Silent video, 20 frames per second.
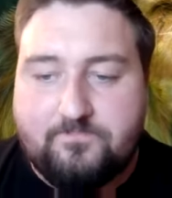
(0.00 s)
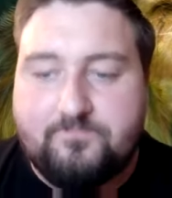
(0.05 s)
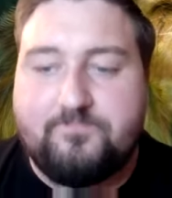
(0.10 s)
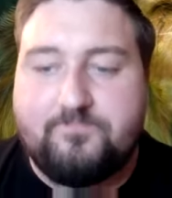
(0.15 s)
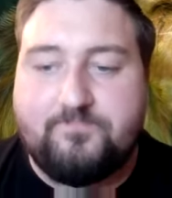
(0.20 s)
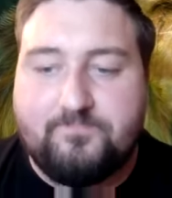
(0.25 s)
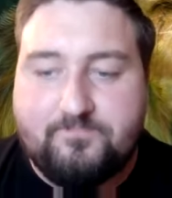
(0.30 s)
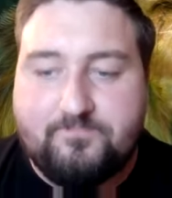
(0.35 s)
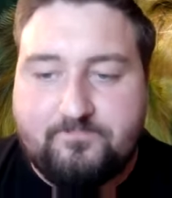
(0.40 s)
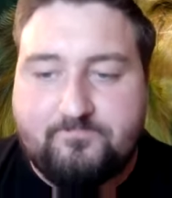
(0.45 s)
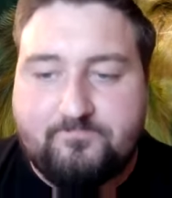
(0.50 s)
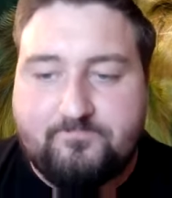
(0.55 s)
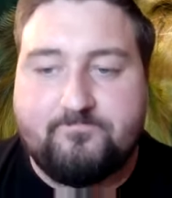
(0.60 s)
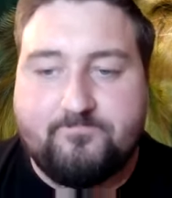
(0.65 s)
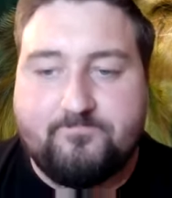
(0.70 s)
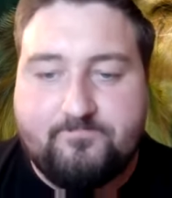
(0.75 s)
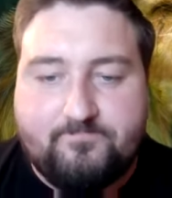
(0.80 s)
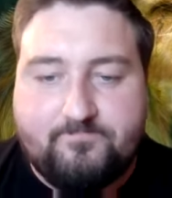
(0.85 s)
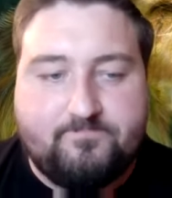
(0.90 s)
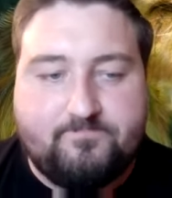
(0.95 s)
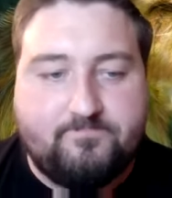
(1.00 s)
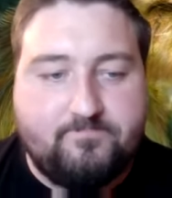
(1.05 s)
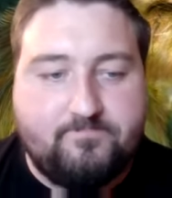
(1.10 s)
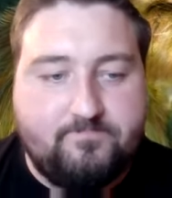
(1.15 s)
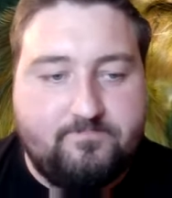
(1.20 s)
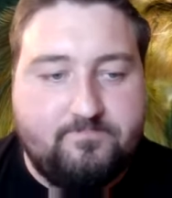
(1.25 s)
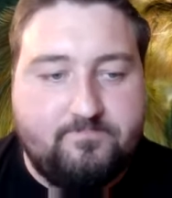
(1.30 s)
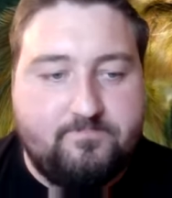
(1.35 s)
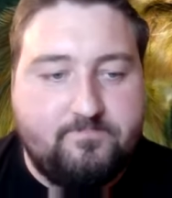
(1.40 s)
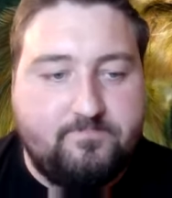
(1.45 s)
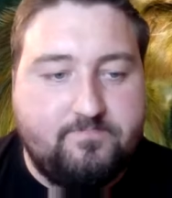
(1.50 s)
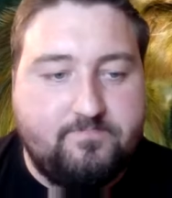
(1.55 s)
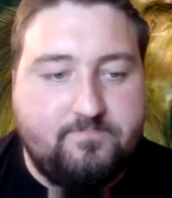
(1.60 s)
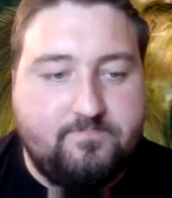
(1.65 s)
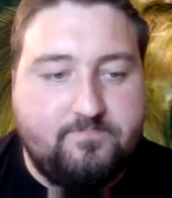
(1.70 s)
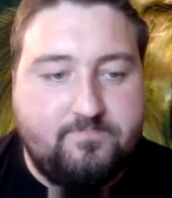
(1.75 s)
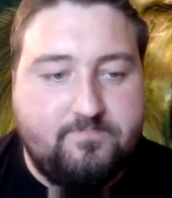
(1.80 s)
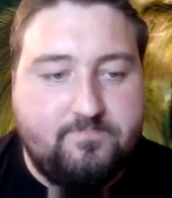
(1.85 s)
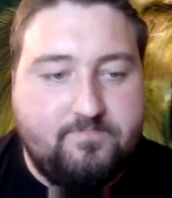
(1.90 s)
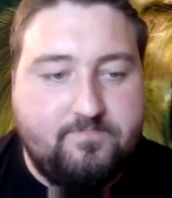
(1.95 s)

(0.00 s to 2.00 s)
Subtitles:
(no one is talking)